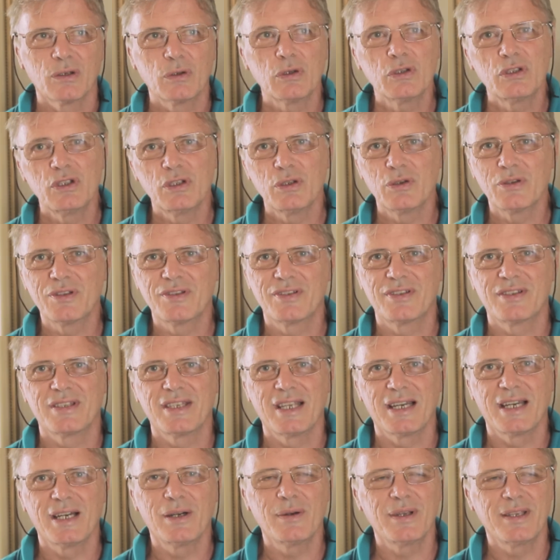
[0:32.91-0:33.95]
good news
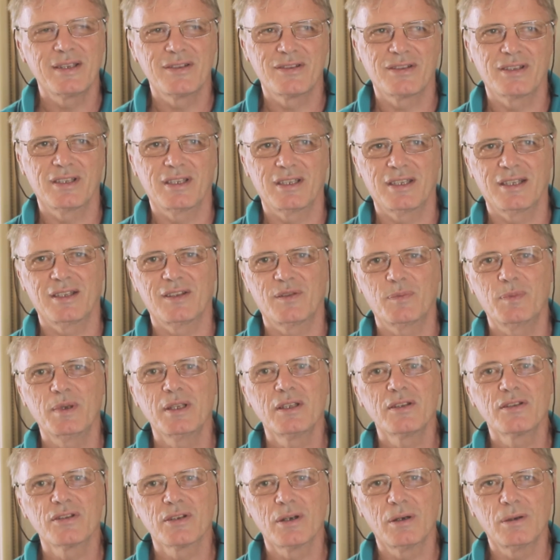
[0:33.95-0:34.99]
now is that it's
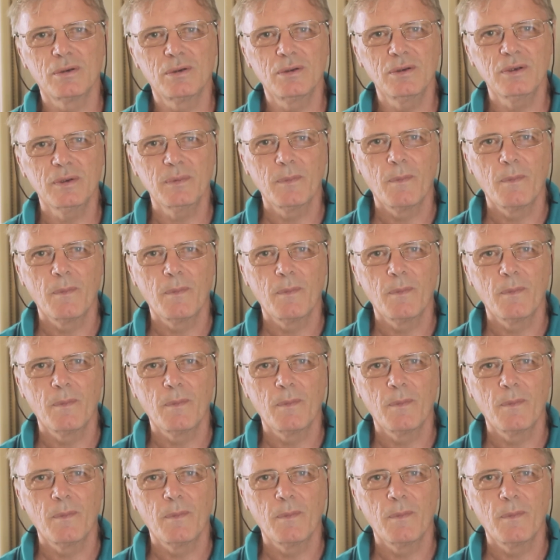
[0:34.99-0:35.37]
been sold,